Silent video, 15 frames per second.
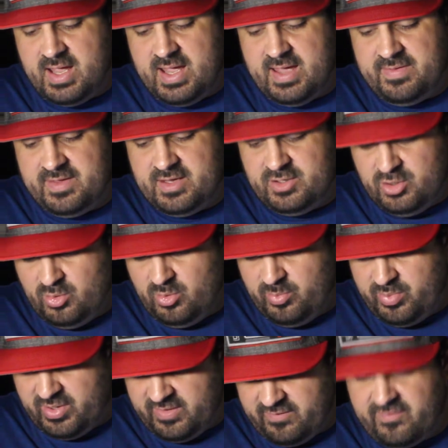And then you
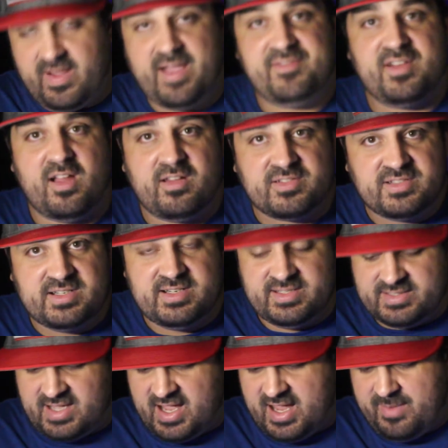put $5 in at a
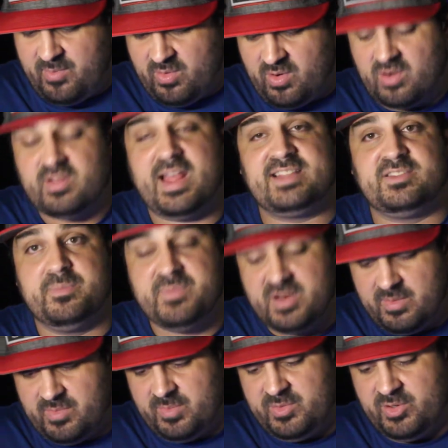time, or that's the
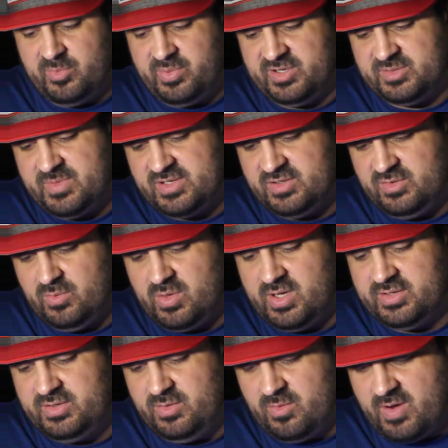minimum. You can put as much as you
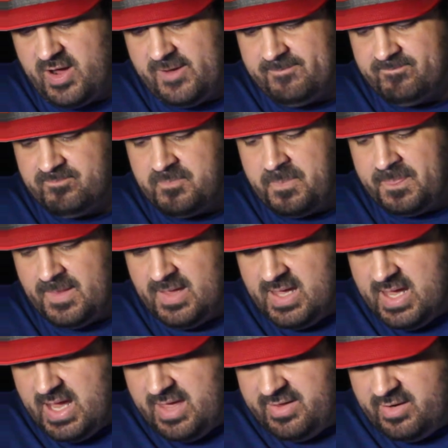want to, right?
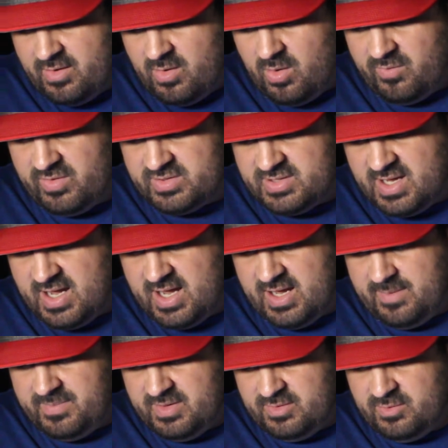And then over
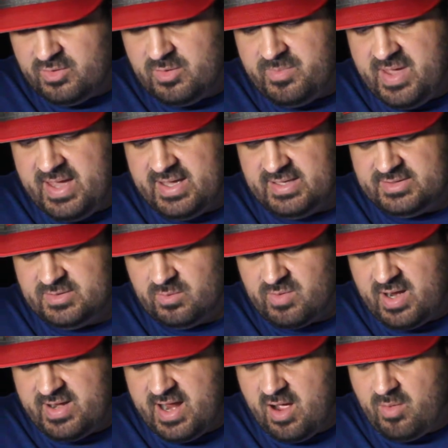time, you can make it. So
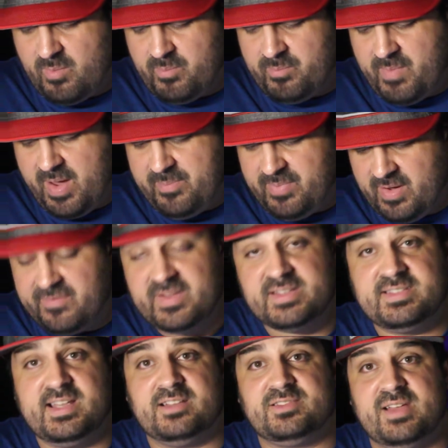right now, my
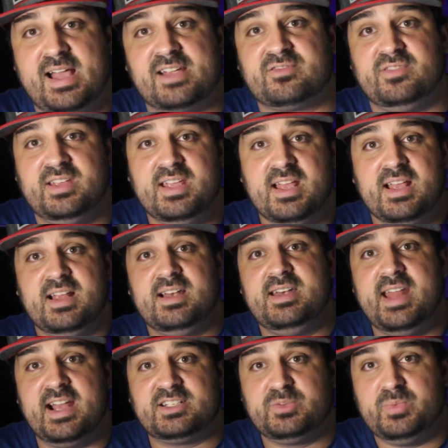Buffett's down. So actually,
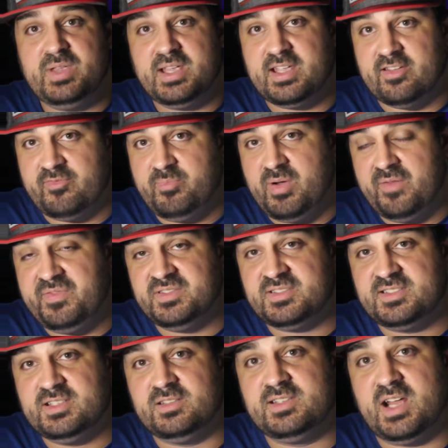next week, if
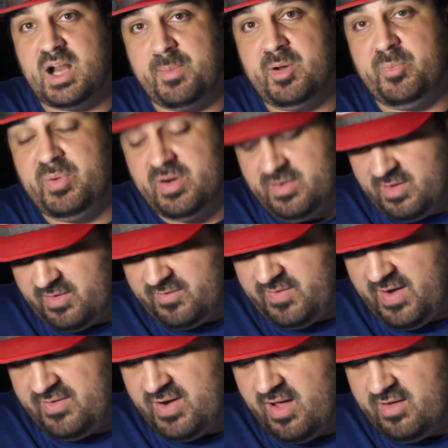Buffett's still down, I'm going to put another
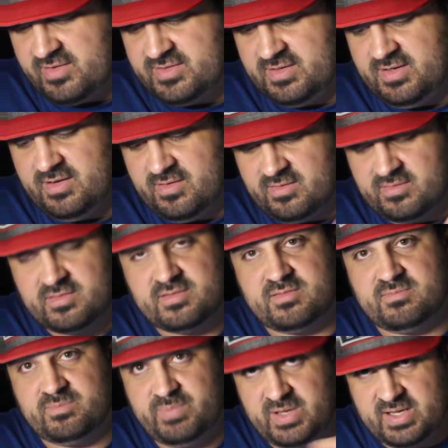$5 in here,
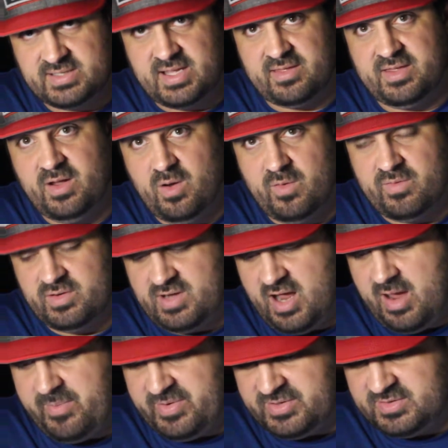because I think over
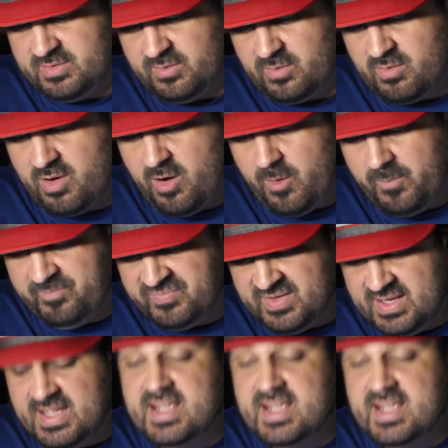time it'll still grow.